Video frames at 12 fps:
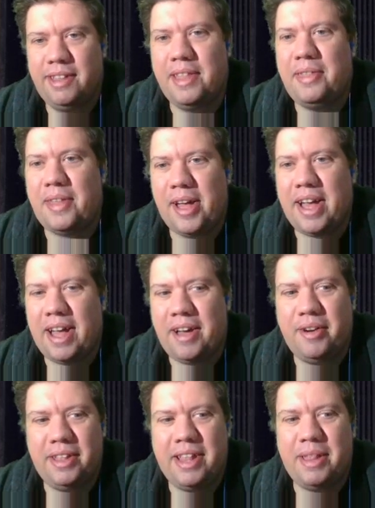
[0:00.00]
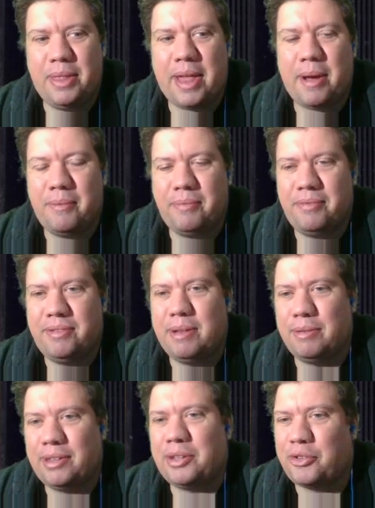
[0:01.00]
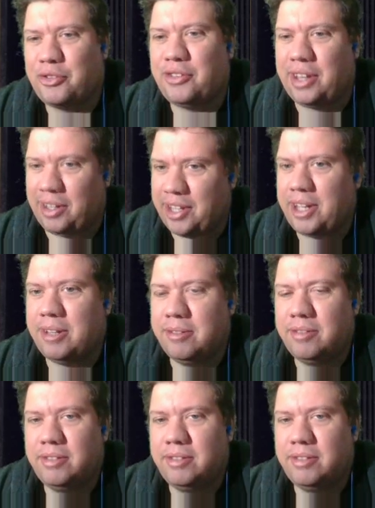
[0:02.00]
And that was a little silly.